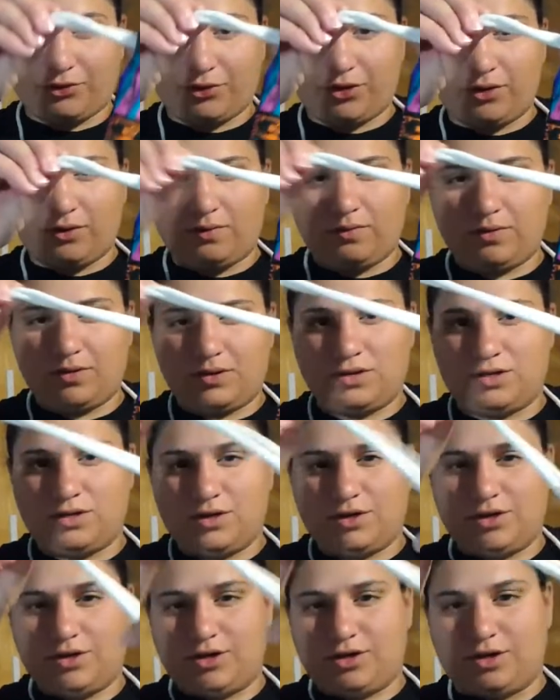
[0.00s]
through,
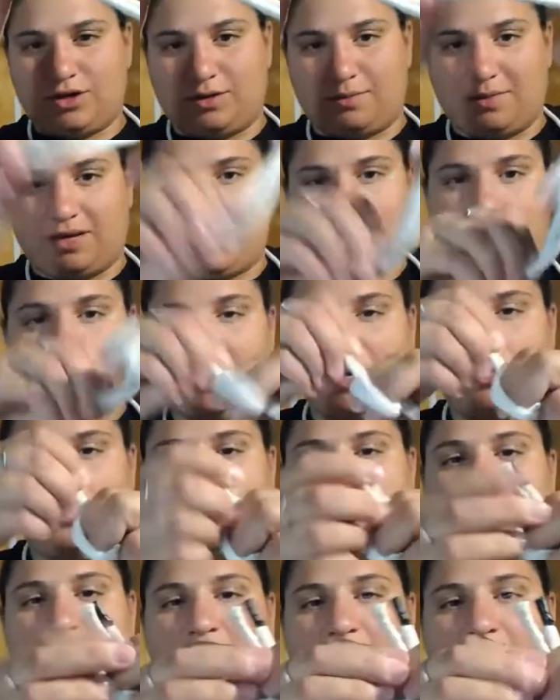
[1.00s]
make a big
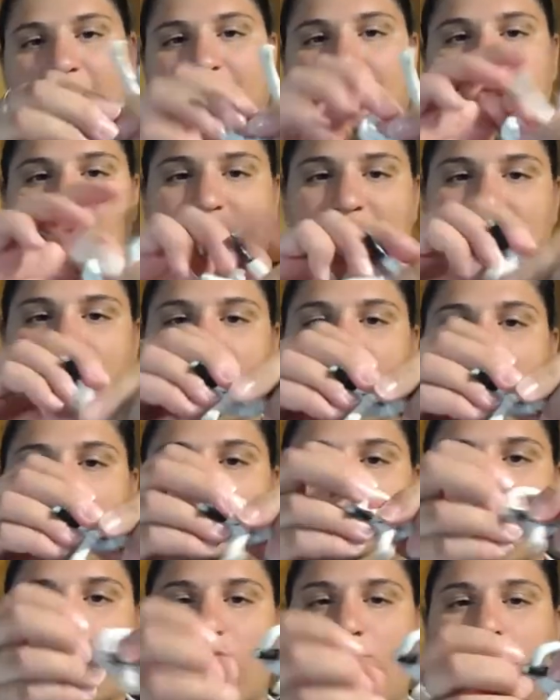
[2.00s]
old knot
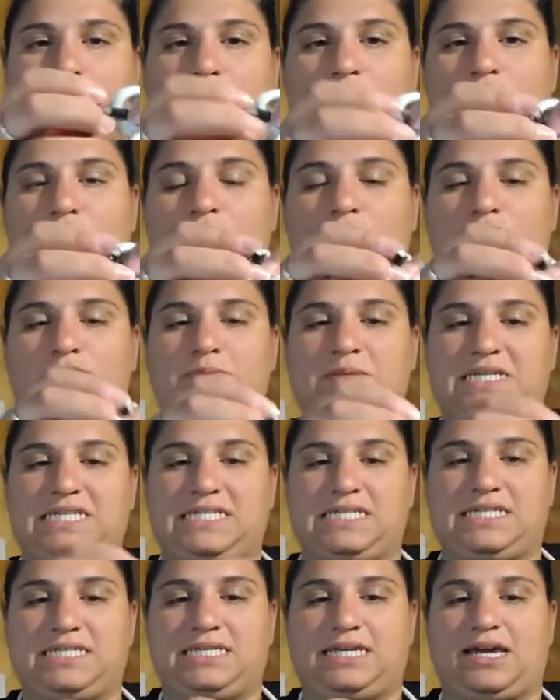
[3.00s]
with both of those
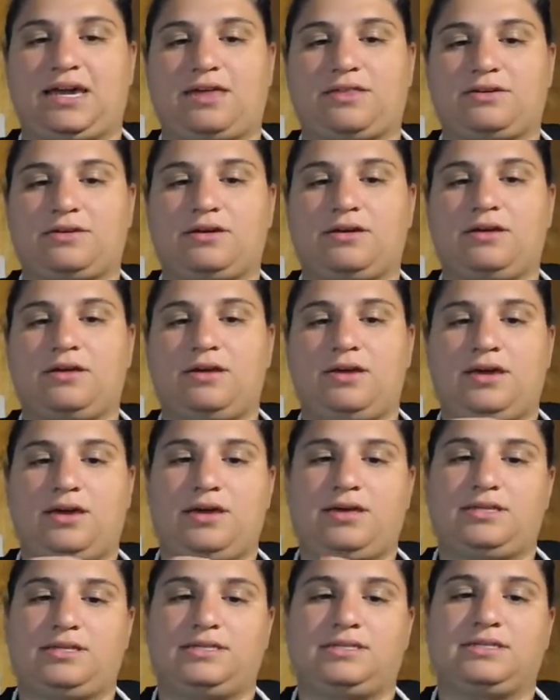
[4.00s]
pieces together.
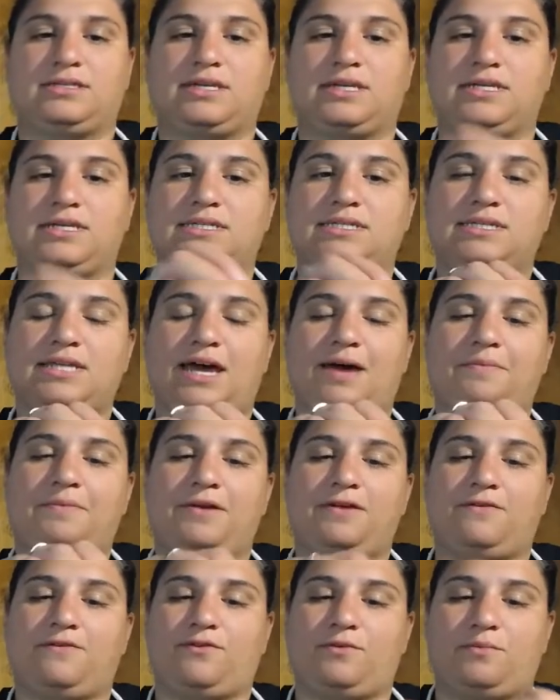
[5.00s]
This is gonna stop
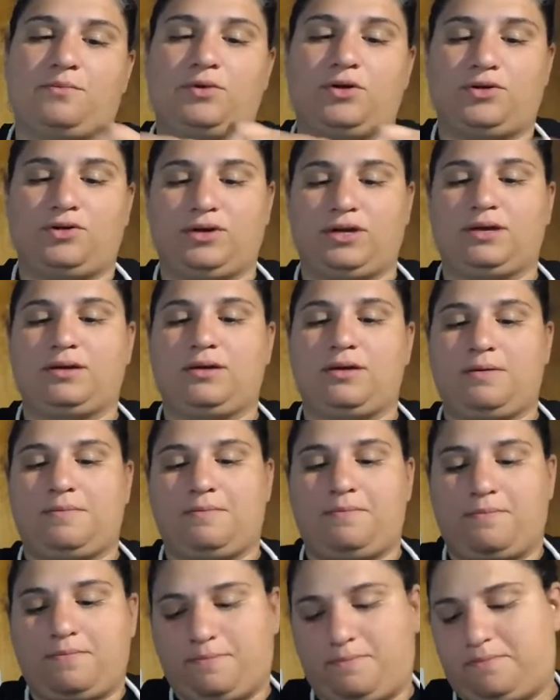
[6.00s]
it from pulling
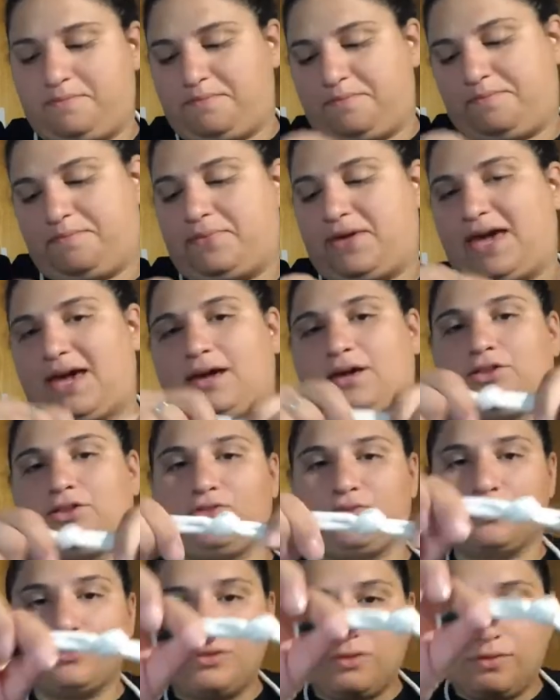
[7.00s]
back
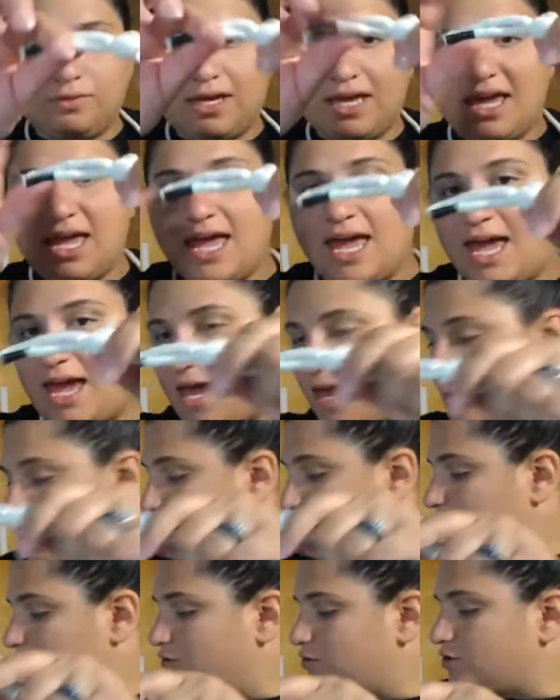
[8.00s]
through
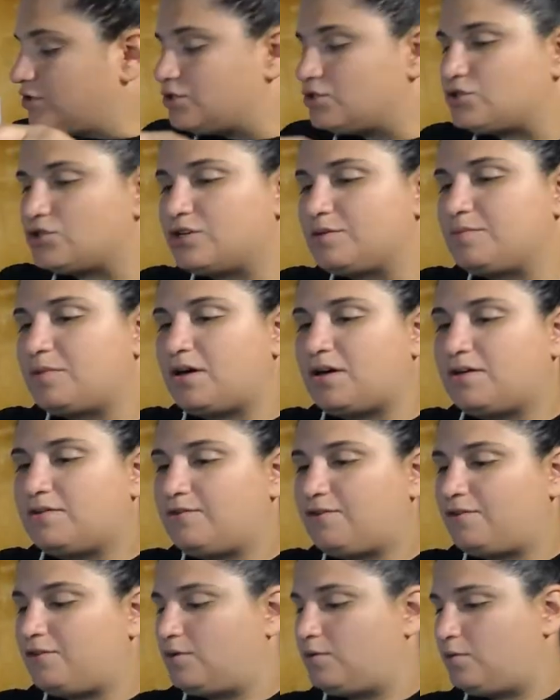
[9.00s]
and then you can trim
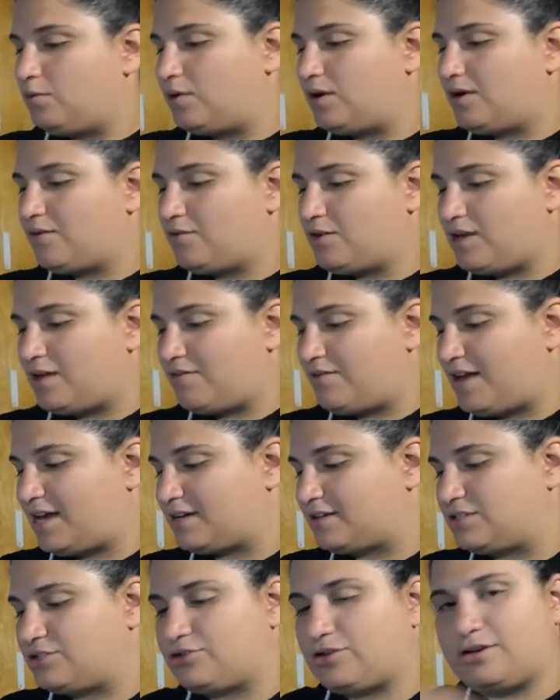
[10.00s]
off whatever you have
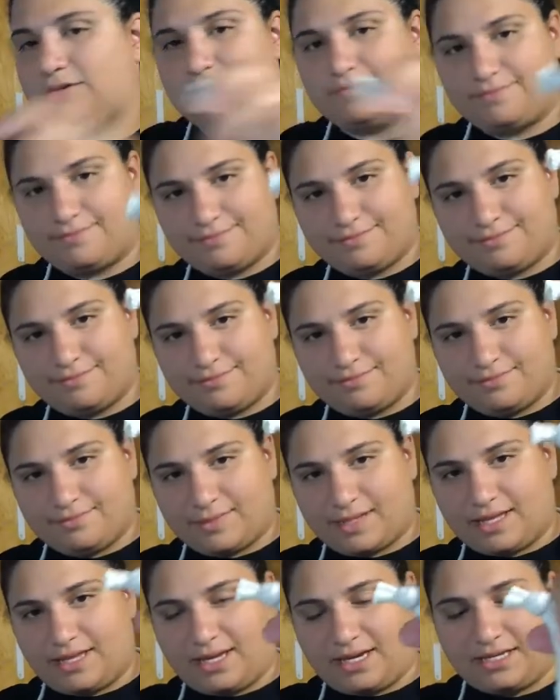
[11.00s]
extra,
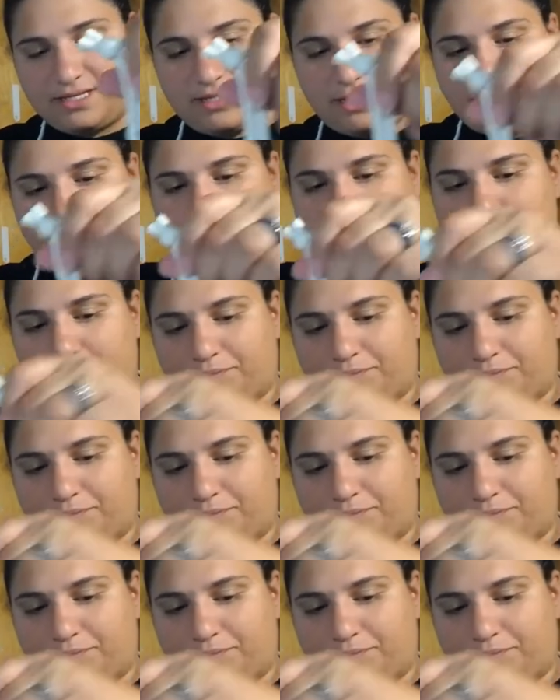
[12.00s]
like so.